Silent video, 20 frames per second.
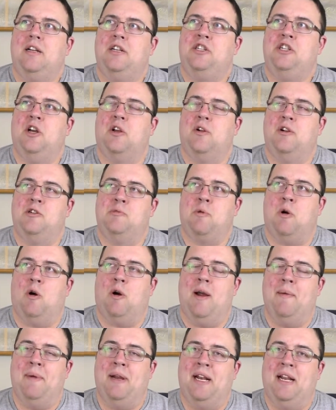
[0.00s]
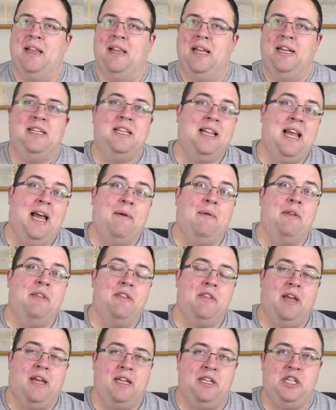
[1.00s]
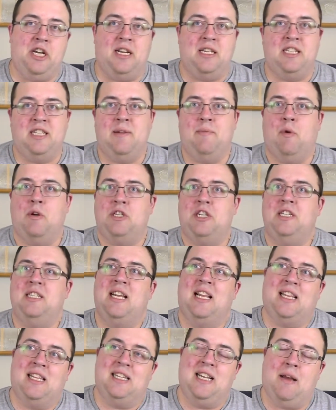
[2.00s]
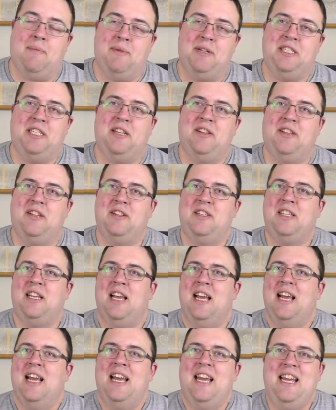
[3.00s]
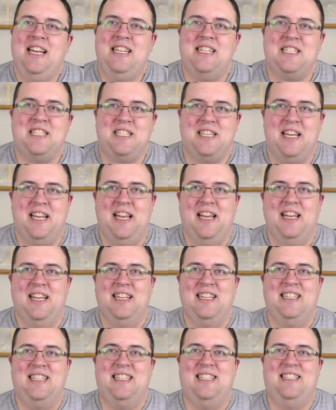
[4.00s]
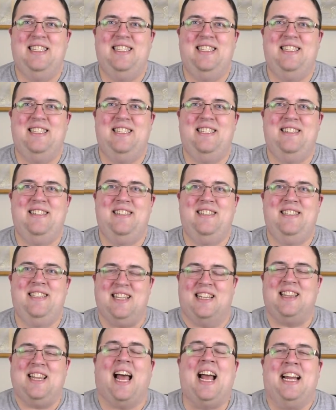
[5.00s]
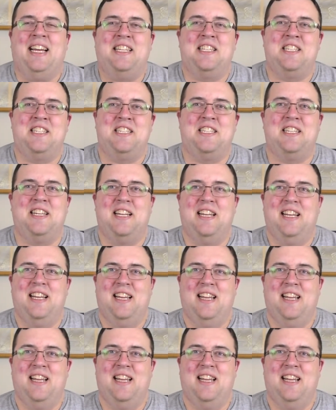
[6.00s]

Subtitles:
children's programming, and they did that with John Sim watching Teletubbies. He just delights.